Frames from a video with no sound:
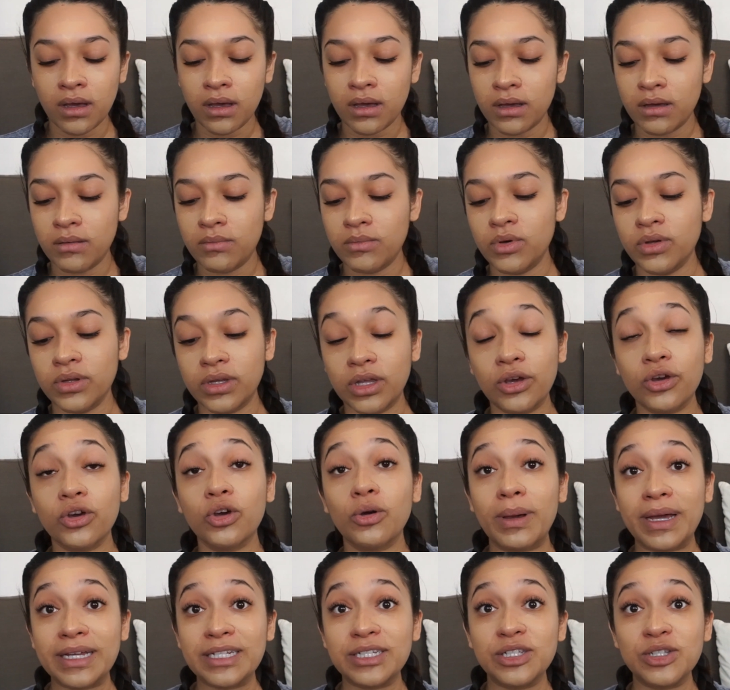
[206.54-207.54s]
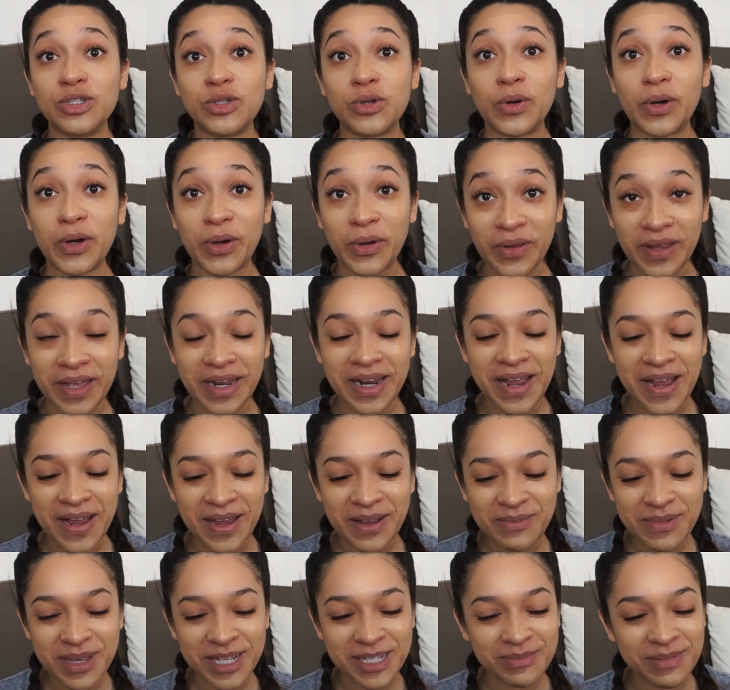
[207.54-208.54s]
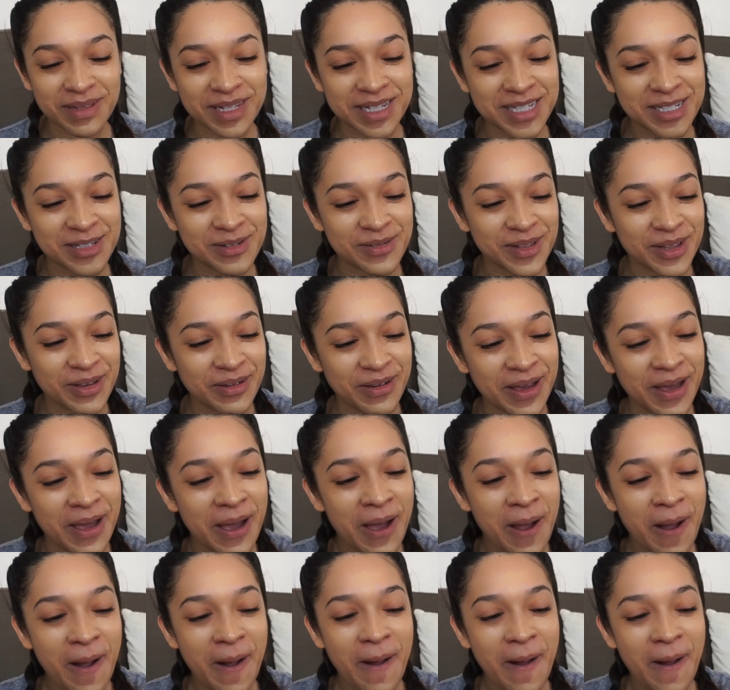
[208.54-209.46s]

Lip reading: Hold on, I'll go back to the story. Hold on, let me explain this really quick.